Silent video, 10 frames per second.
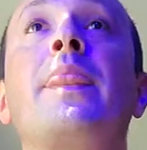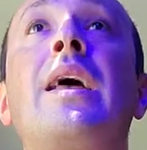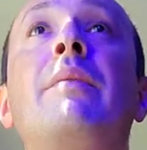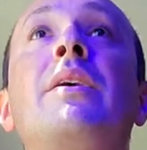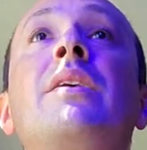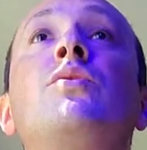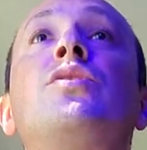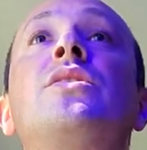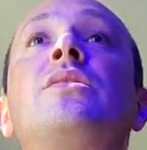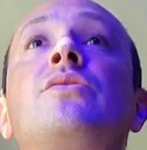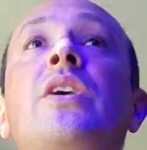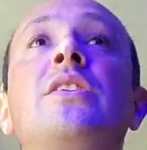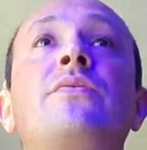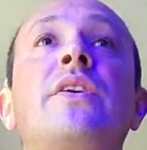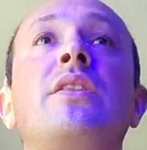I mean, it was just
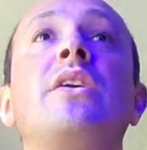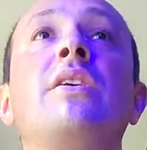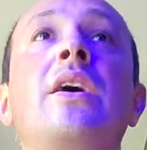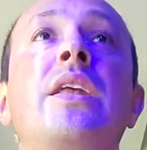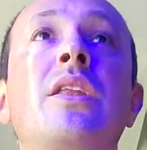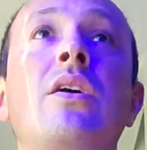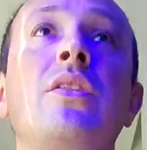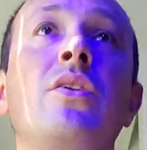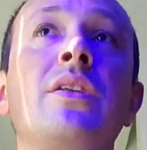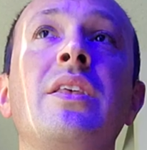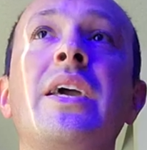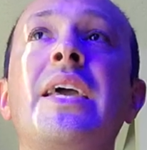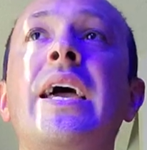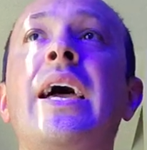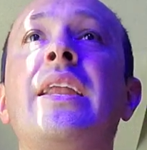transferring there, and the only thing I
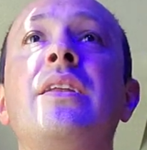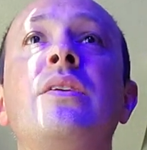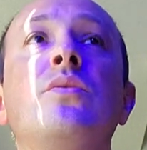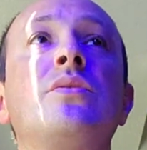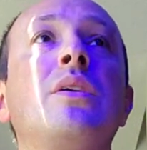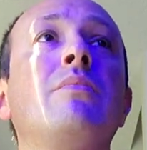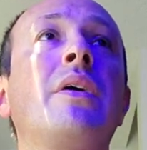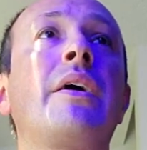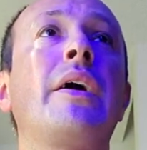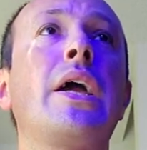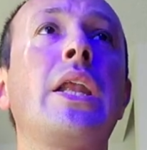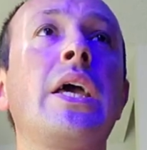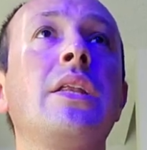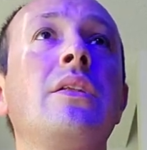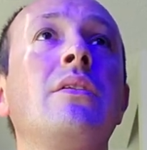added, it was some
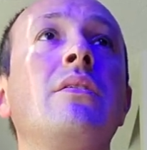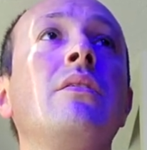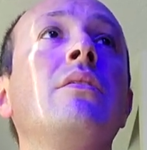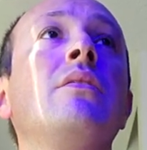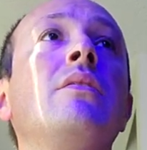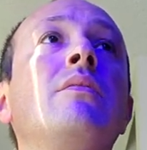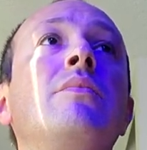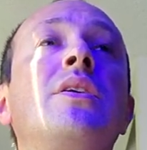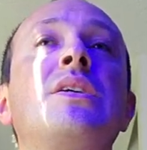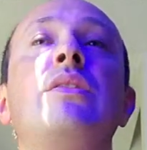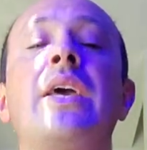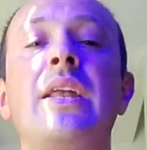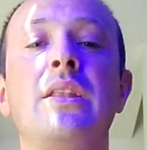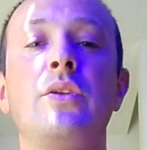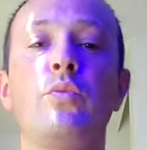aragonite because I only had
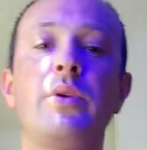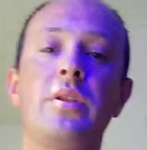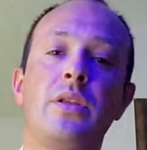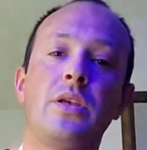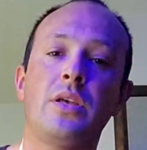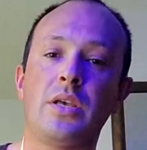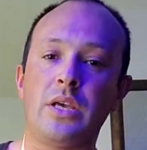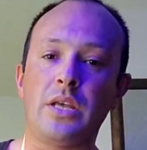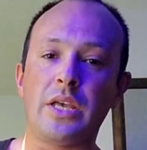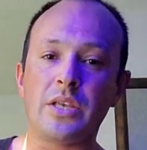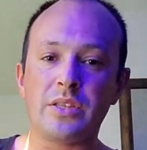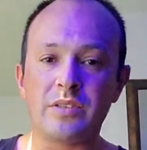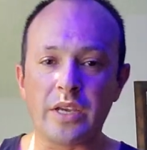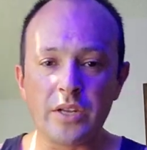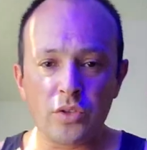a little bit, and I
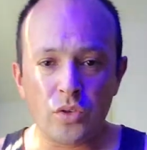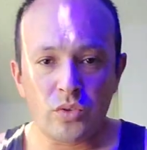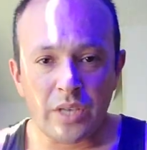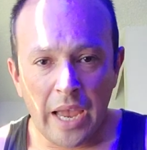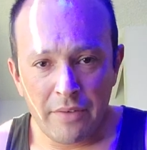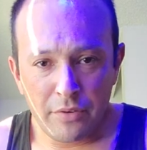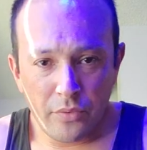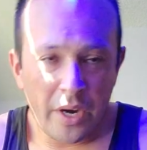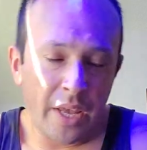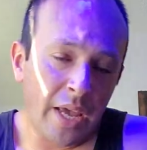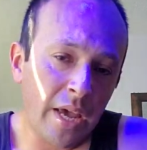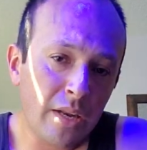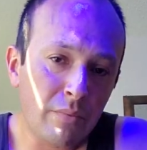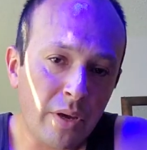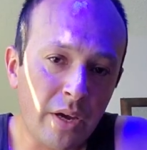decided to use half of what I had
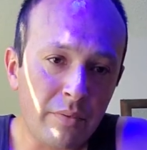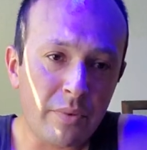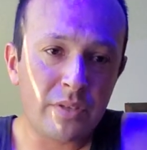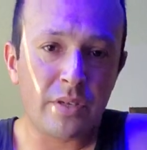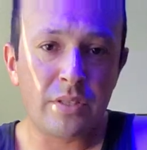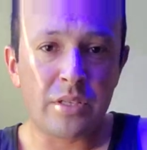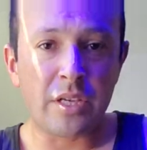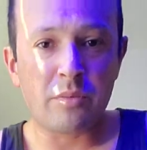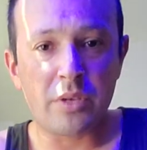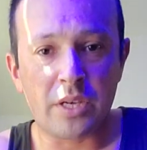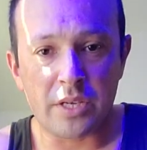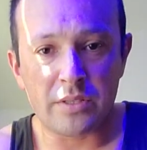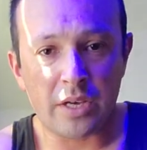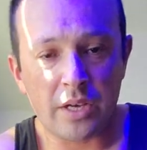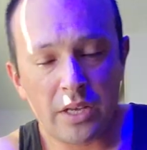in my son's tank because
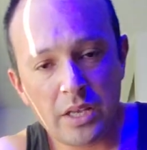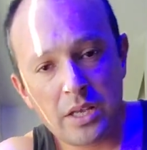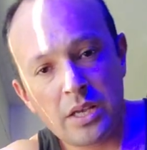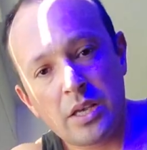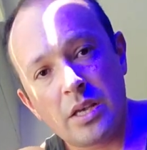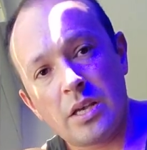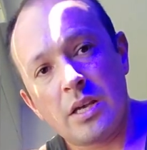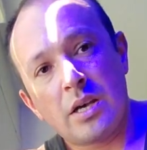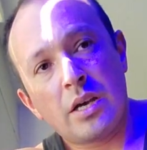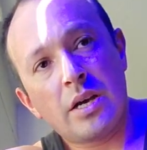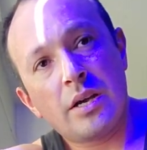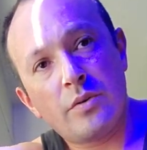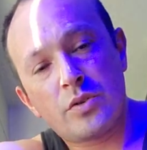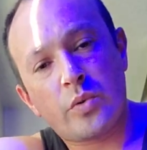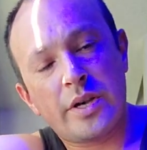it
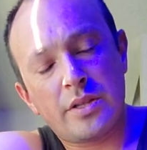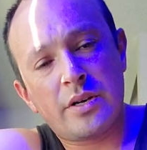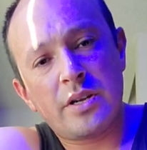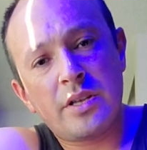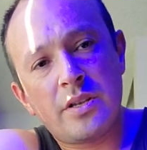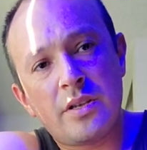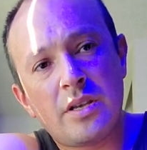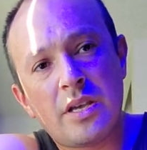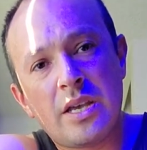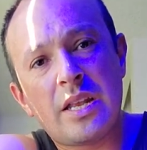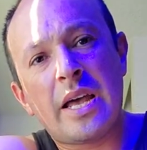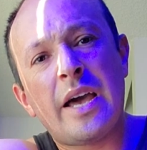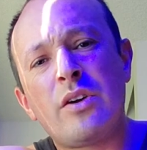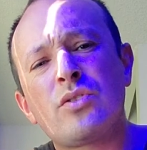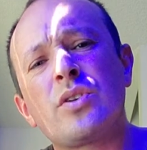was quite dirty, and
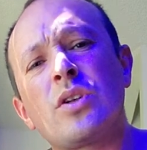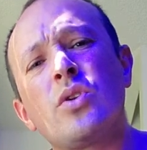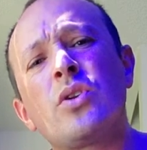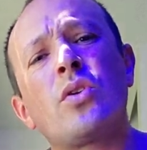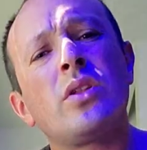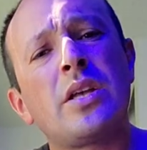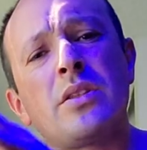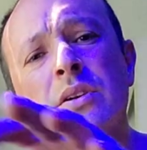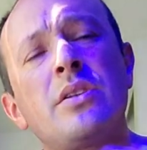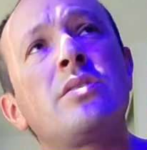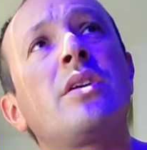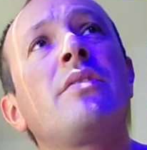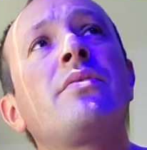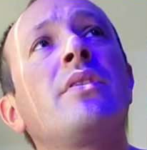I also included all that dirty stuff.